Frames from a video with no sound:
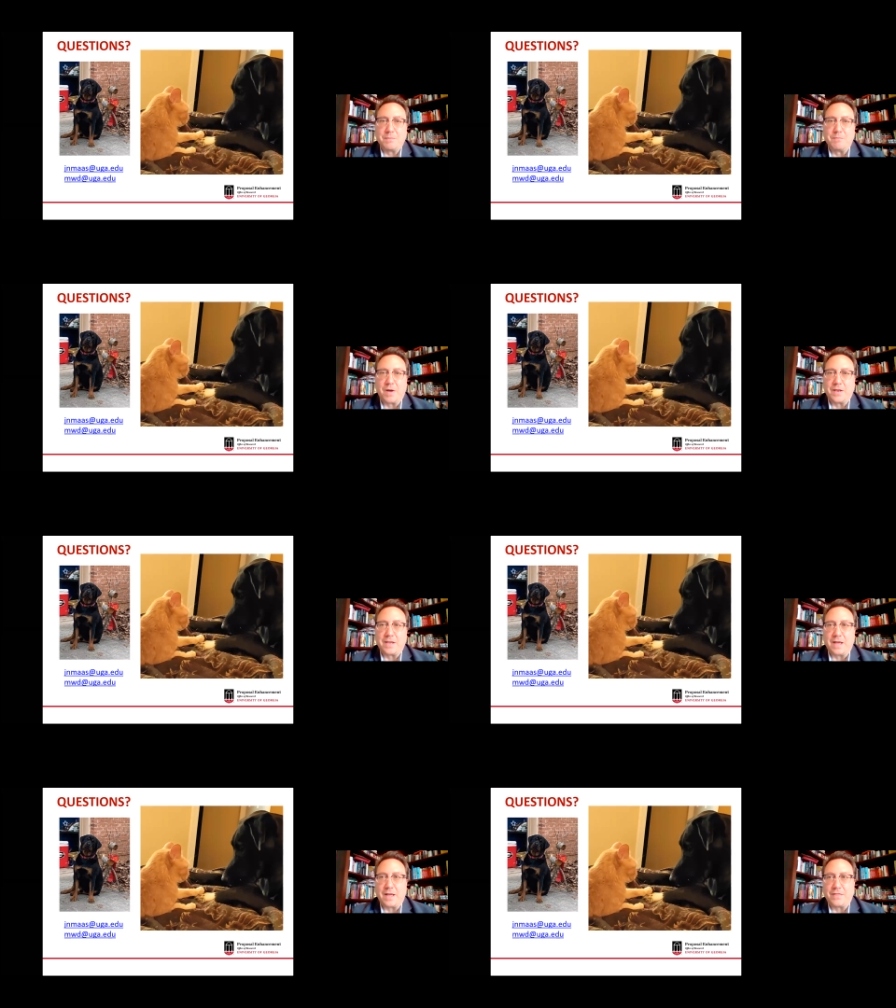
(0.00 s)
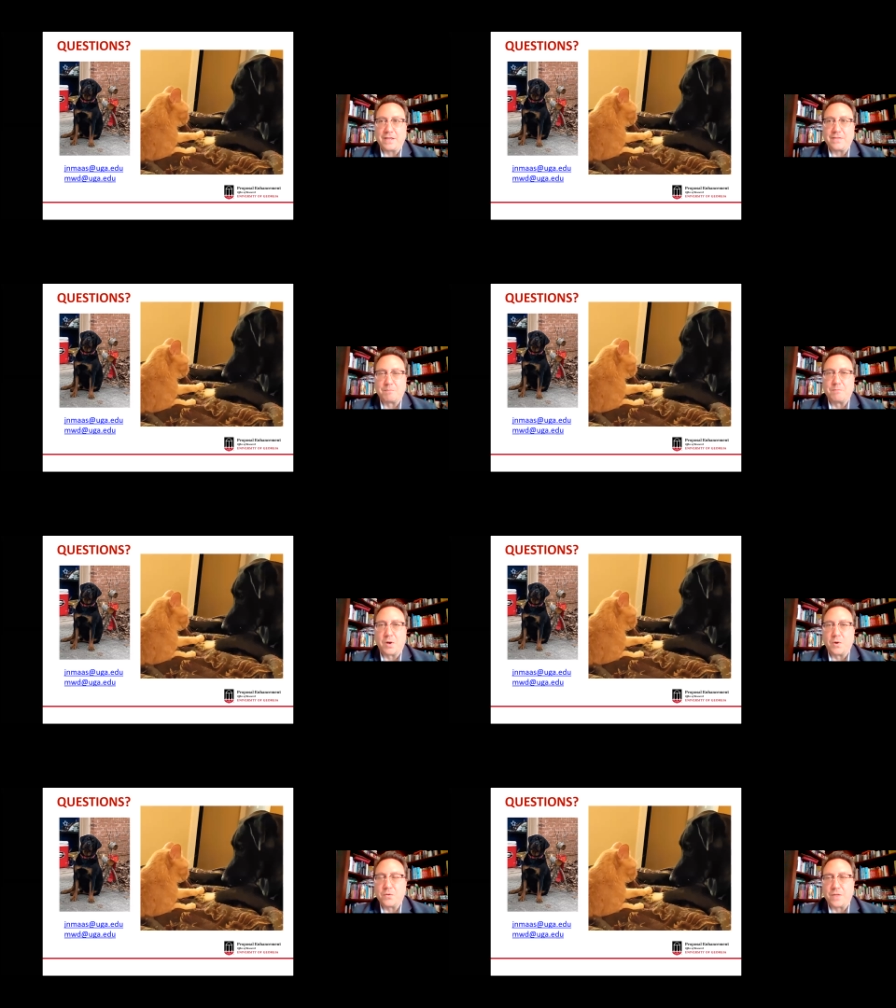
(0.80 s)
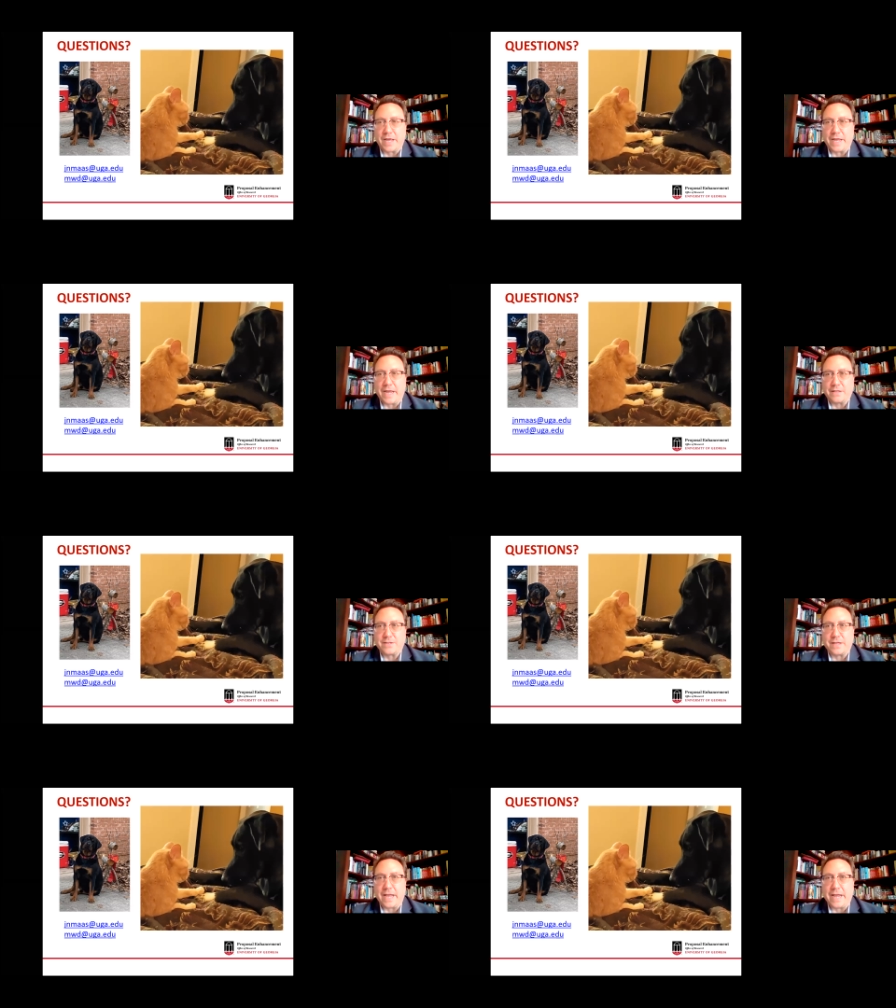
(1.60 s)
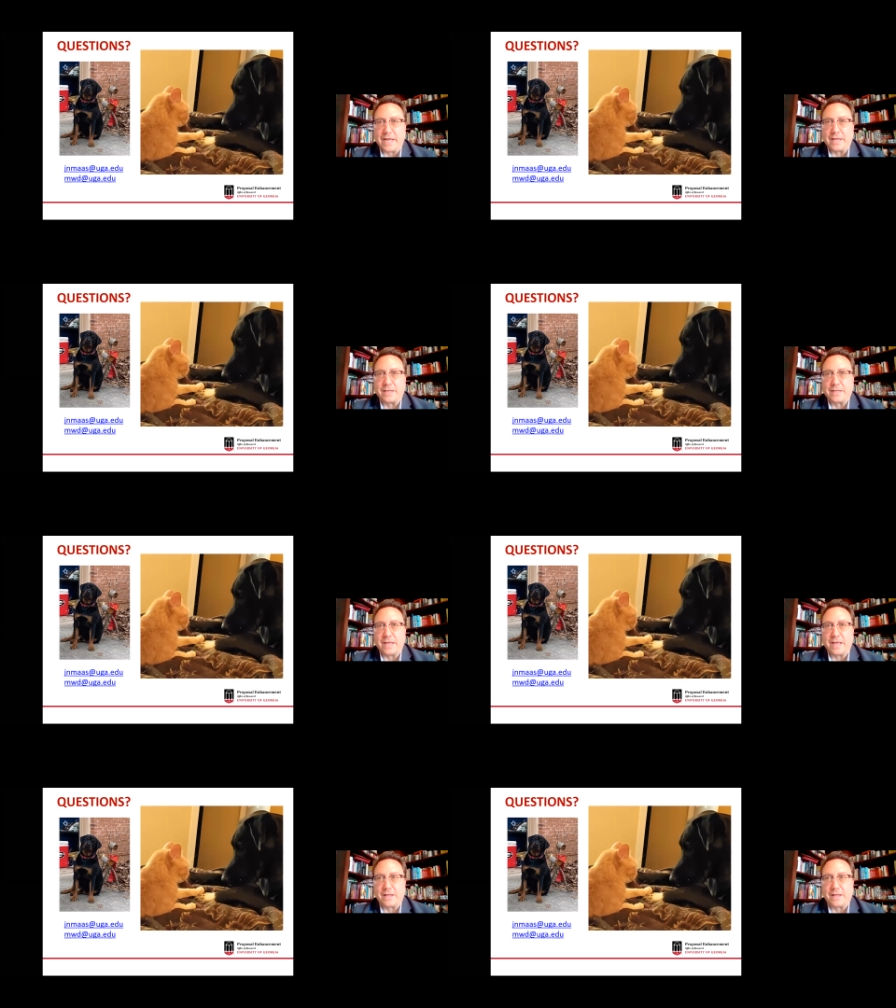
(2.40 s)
but I think that both NIH and